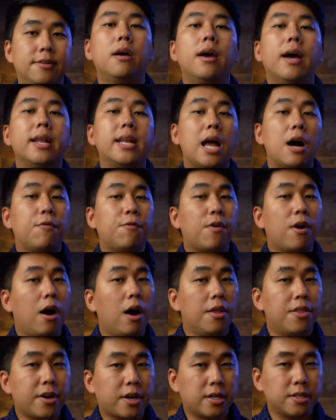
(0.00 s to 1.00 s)
And now for
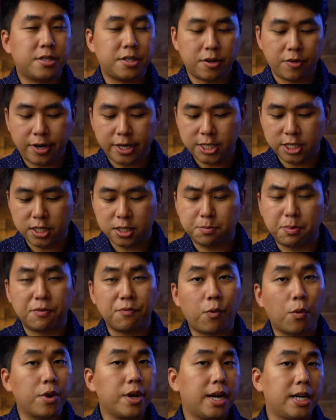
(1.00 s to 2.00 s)
other considerations
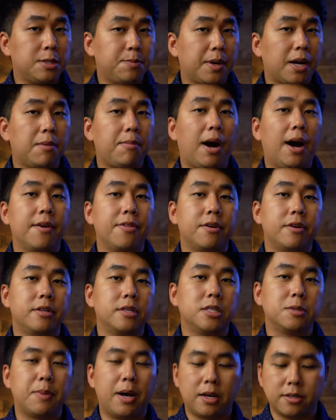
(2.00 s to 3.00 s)
before you guys pick up either of
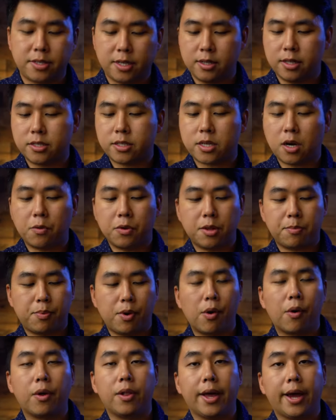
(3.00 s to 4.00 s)
these mouse, and let's start with the
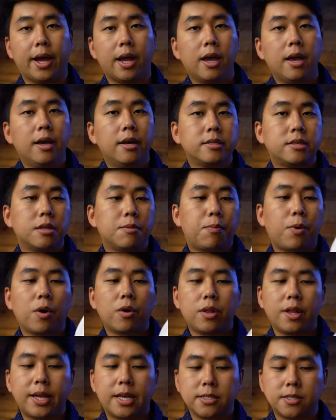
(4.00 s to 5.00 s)
ProClick. So the
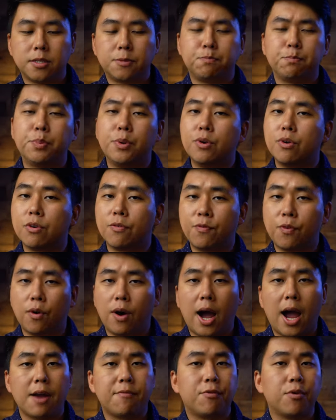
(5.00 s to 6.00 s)
ProClick is this beautiful
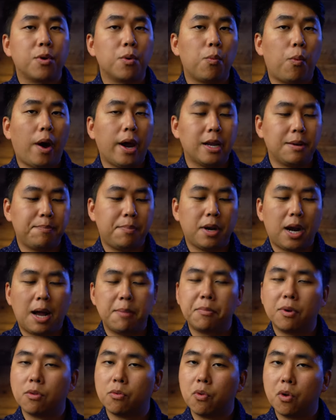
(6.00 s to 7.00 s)
ivory white, but
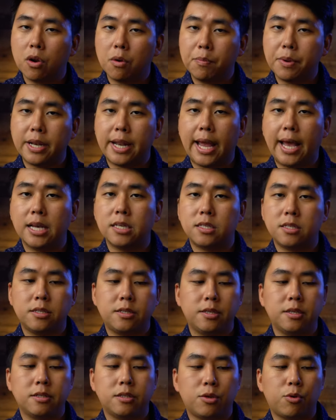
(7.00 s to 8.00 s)
I'm a little bit
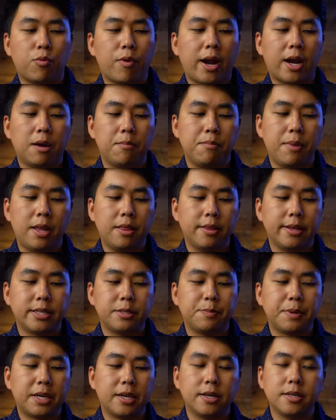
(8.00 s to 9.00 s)
hesitant to recommend this
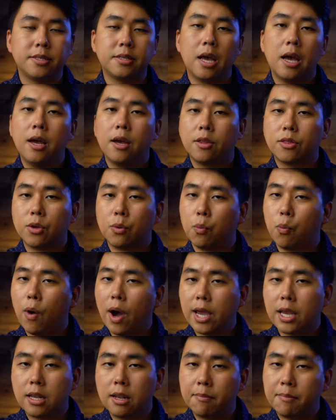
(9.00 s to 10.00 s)
because the
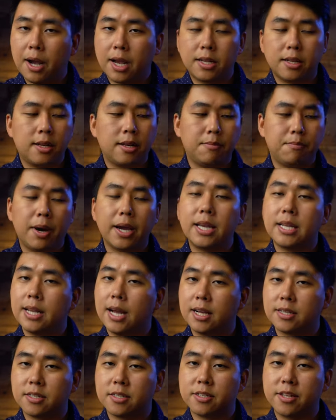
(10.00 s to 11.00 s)
white might, might
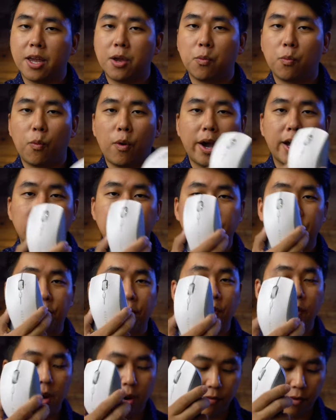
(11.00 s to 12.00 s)
not stay white
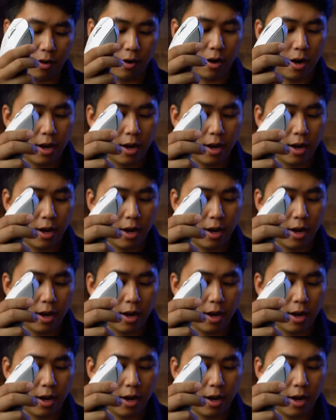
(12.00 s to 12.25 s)
forever.